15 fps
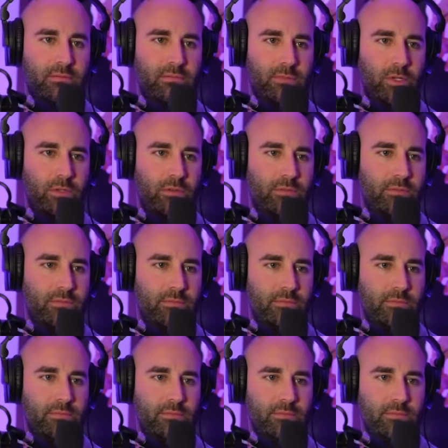Oh.
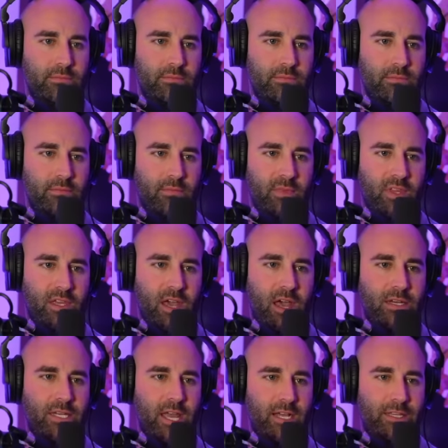
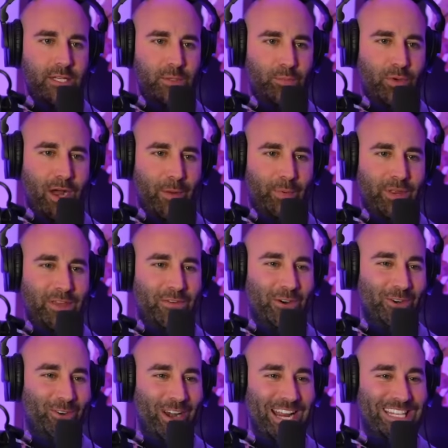Contact this property for
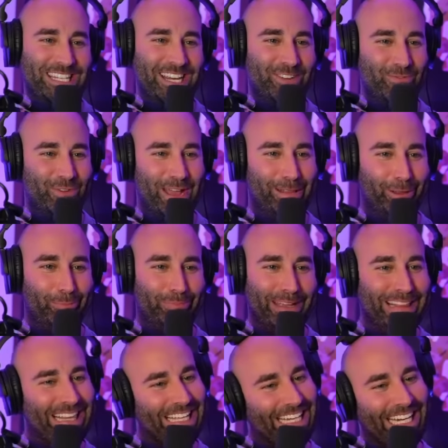rates and
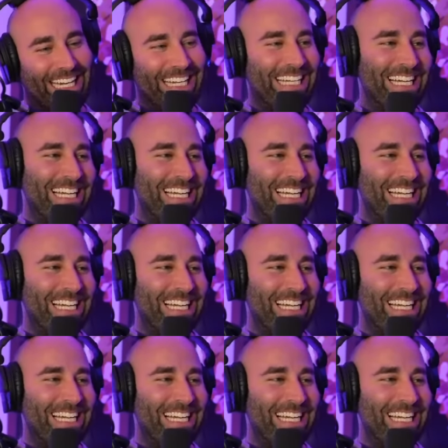availability.